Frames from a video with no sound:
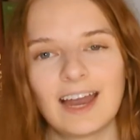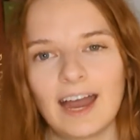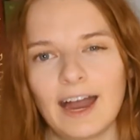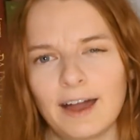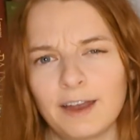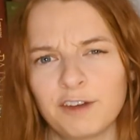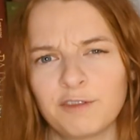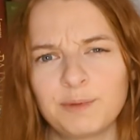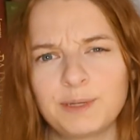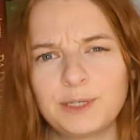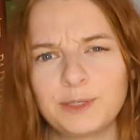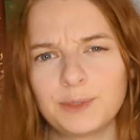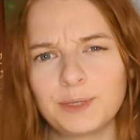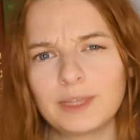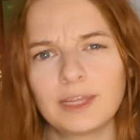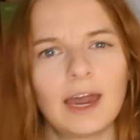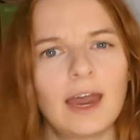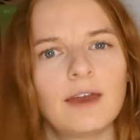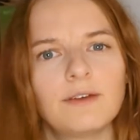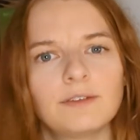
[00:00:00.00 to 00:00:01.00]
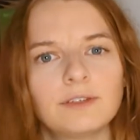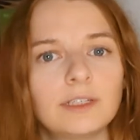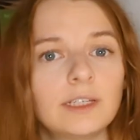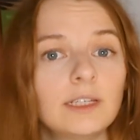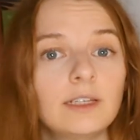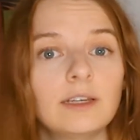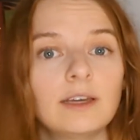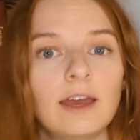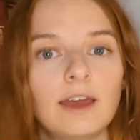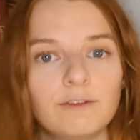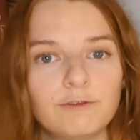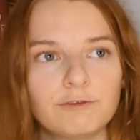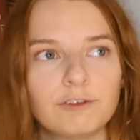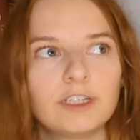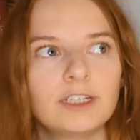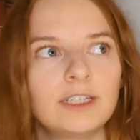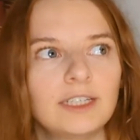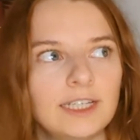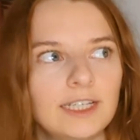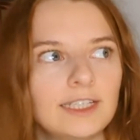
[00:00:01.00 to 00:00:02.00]
And I've been doing that
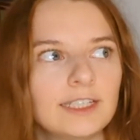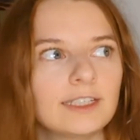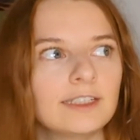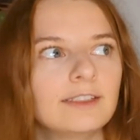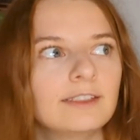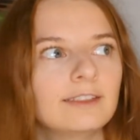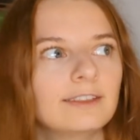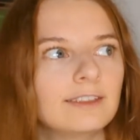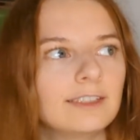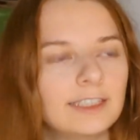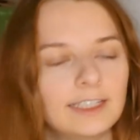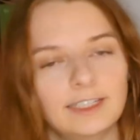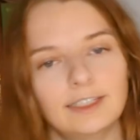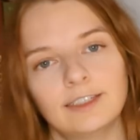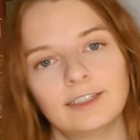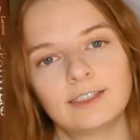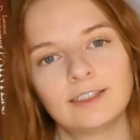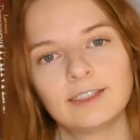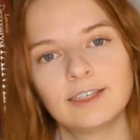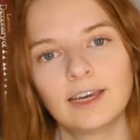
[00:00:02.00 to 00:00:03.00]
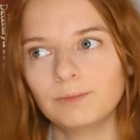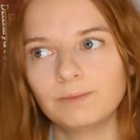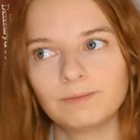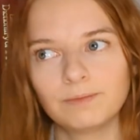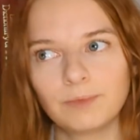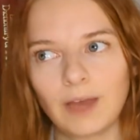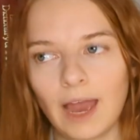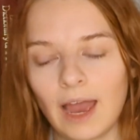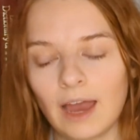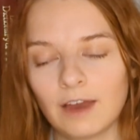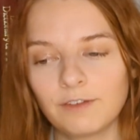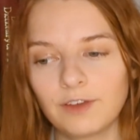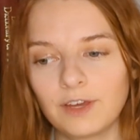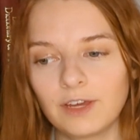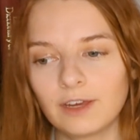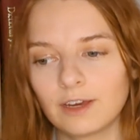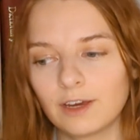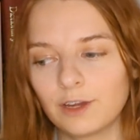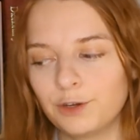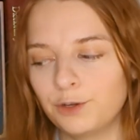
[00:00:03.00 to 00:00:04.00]
every season since.
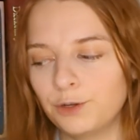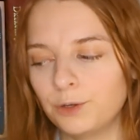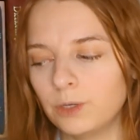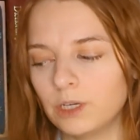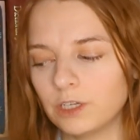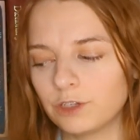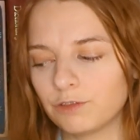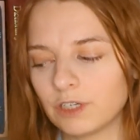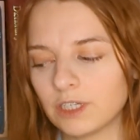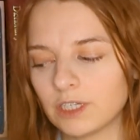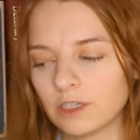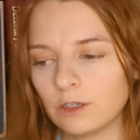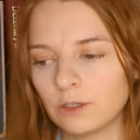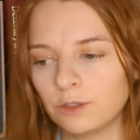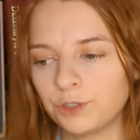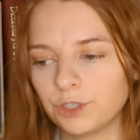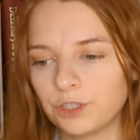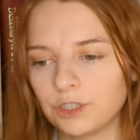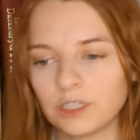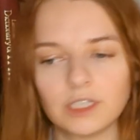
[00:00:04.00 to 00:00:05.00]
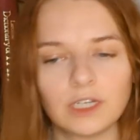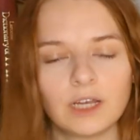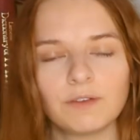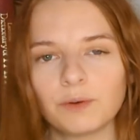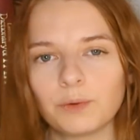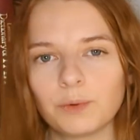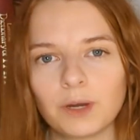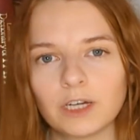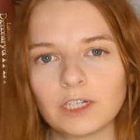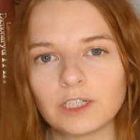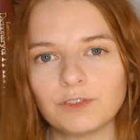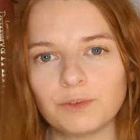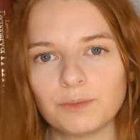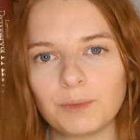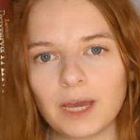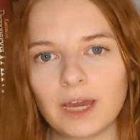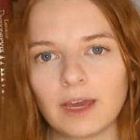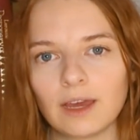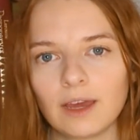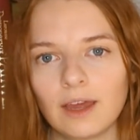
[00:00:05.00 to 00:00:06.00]
Having a New Year's resolution has never worked for
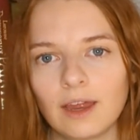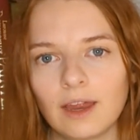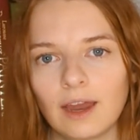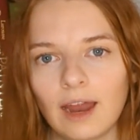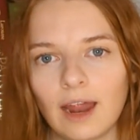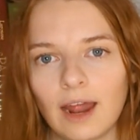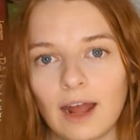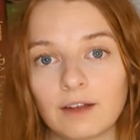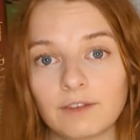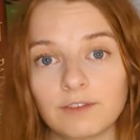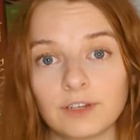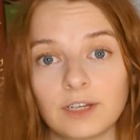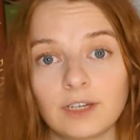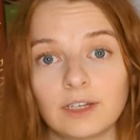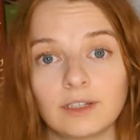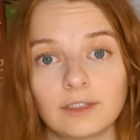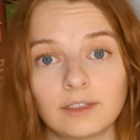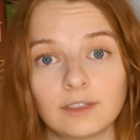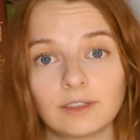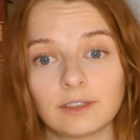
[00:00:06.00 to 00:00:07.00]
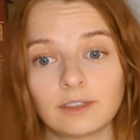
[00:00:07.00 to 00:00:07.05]
me. Having